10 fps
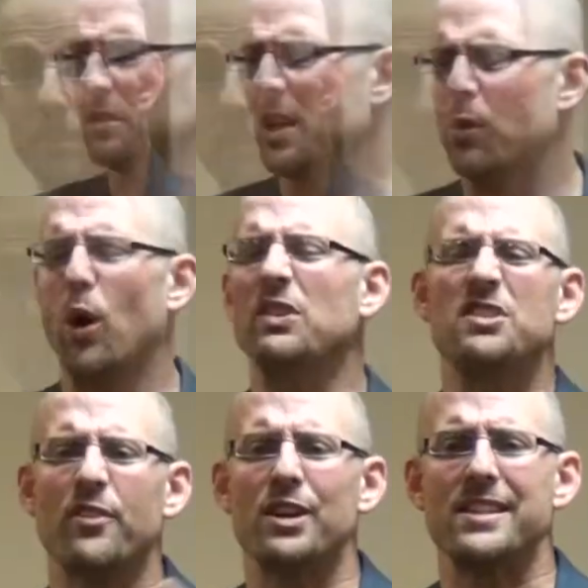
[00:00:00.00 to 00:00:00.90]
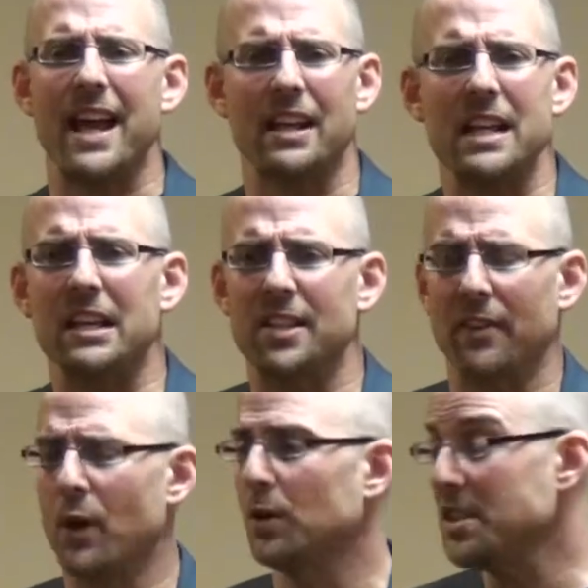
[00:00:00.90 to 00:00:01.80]
There were all these different techniques
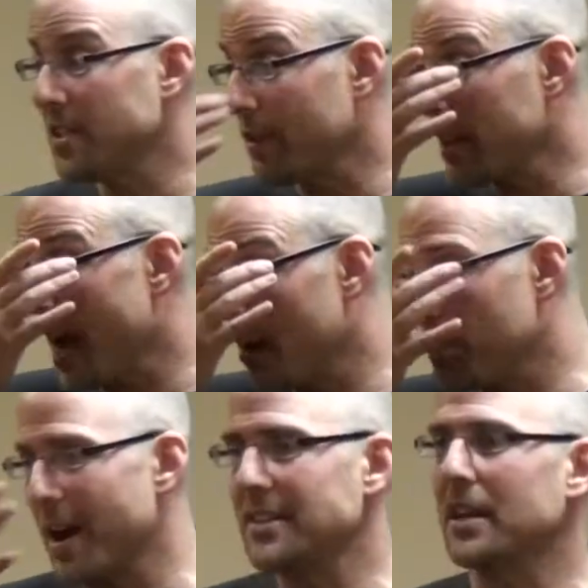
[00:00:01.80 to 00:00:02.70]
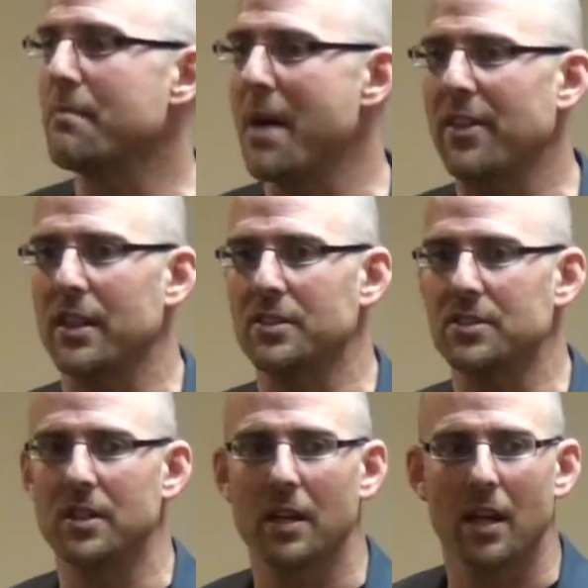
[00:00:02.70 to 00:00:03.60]
out there, all these different chiropractic methods.